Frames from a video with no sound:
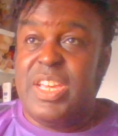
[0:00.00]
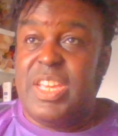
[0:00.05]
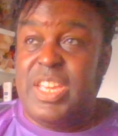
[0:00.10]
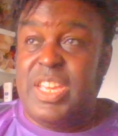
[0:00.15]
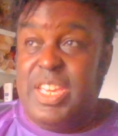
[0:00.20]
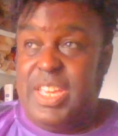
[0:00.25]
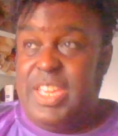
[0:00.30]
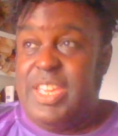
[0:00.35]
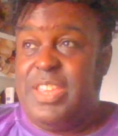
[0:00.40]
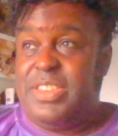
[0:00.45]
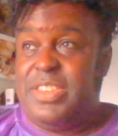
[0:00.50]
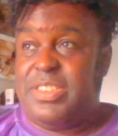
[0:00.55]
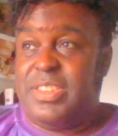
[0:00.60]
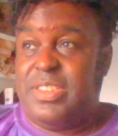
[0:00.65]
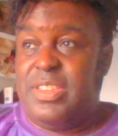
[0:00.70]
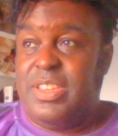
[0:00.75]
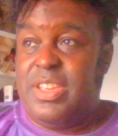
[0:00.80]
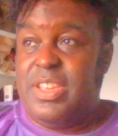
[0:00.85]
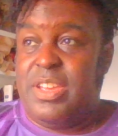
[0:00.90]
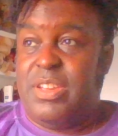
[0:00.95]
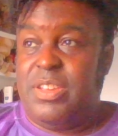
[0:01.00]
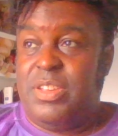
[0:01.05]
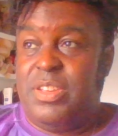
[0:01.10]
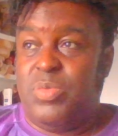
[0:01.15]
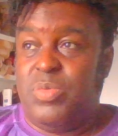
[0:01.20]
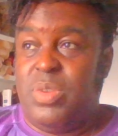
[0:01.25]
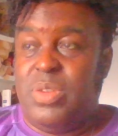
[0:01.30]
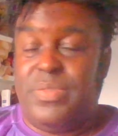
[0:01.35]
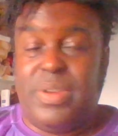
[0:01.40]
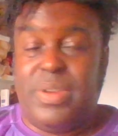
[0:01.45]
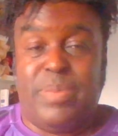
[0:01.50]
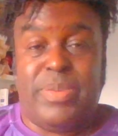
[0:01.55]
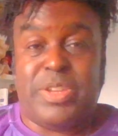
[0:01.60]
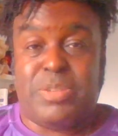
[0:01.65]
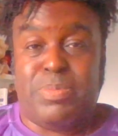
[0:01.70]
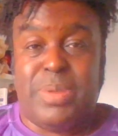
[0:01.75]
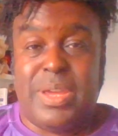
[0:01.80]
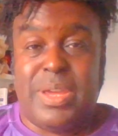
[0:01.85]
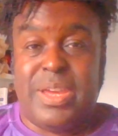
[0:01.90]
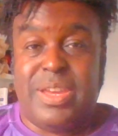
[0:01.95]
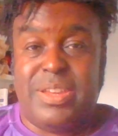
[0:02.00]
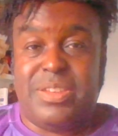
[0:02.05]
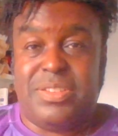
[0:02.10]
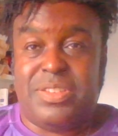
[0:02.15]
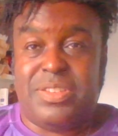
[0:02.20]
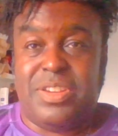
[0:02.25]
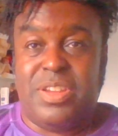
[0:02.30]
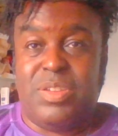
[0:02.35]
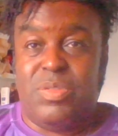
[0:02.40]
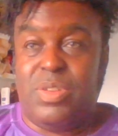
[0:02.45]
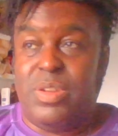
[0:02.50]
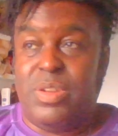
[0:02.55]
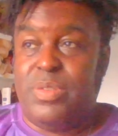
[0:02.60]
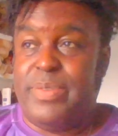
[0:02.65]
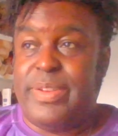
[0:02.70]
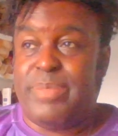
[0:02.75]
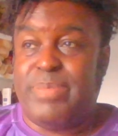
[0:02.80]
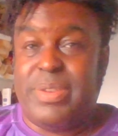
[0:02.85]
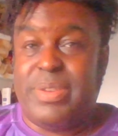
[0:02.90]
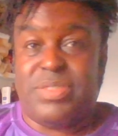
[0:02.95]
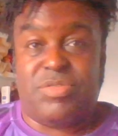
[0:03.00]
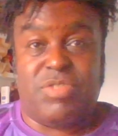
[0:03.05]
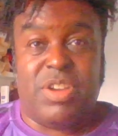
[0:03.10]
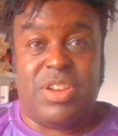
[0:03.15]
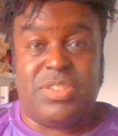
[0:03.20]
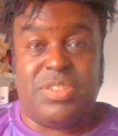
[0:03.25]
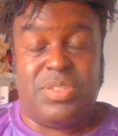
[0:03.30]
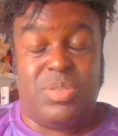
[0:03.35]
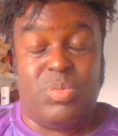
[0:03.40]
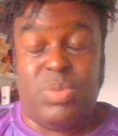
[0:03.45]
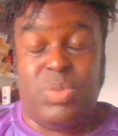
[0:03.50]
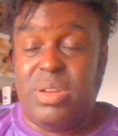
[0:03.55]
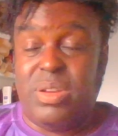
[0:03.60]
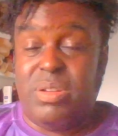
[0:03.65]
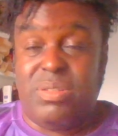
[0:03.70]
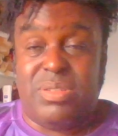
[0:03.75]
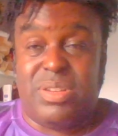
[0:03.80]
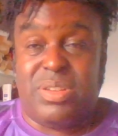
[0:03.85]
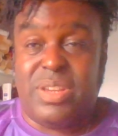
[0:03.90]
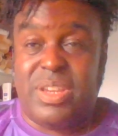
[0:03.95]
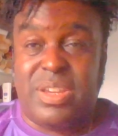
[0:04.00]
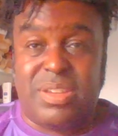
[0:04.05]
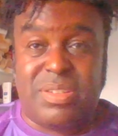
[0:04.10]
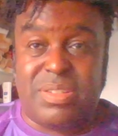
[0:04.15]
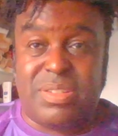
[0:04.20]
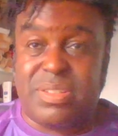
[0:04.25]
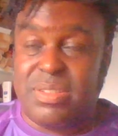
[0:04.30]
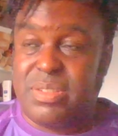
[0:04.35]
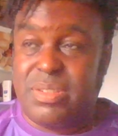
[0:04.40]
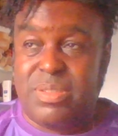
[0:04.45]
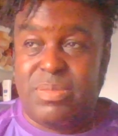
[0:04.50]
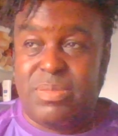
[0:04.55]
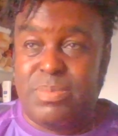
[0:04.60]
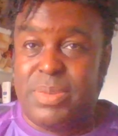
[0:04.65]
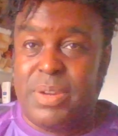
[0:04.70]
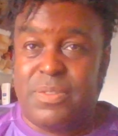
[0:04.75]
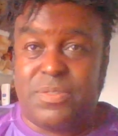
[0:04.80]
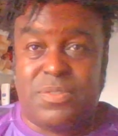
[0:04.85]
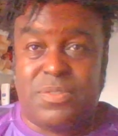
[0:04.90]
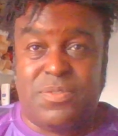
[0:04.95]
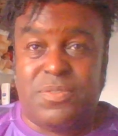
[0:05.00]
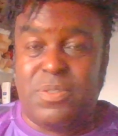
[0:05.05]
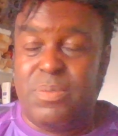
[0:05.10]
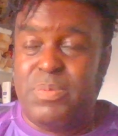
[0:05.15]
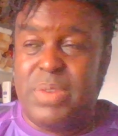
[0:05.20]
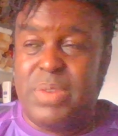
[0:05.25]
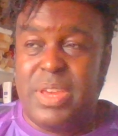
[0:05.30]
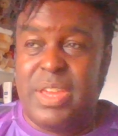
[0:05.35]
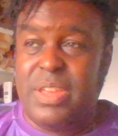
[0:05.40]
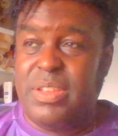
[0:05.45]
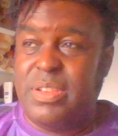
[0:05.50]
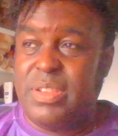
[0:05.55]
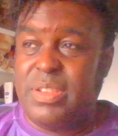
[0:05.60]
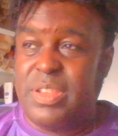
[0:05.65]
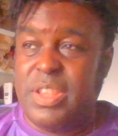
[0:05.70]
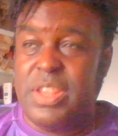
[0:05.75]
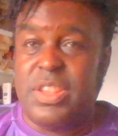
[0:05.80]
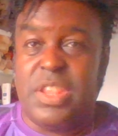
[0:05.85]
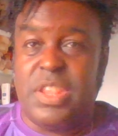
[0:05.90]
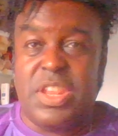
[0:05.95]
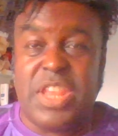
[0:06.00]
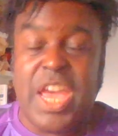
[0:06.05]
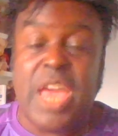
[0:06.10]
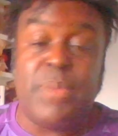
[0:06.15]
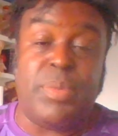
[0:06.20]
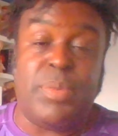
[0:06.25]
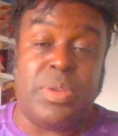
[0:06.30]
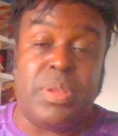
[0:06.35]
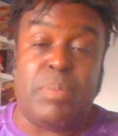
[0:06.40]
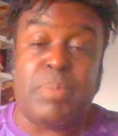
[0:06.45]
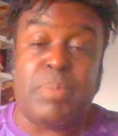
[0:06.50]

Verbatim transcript: He is, you know, he's one of our best players, you know, one of the best strikers in the world, yes. But for me, the name on the